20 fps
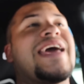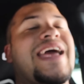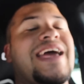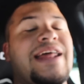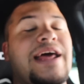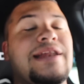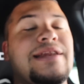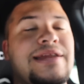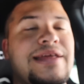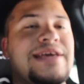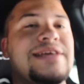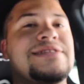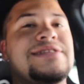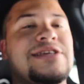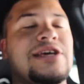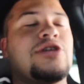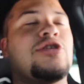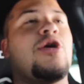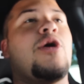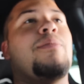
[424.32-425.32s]
and I need
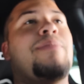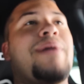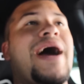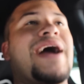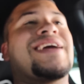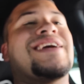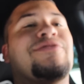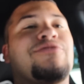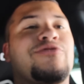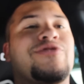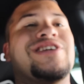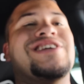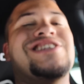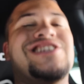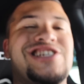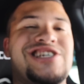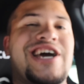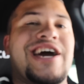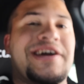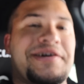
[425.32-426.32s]
to go back and
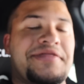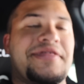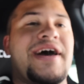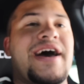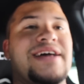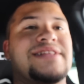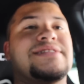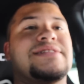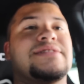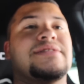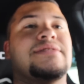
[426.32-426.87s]
recheck that.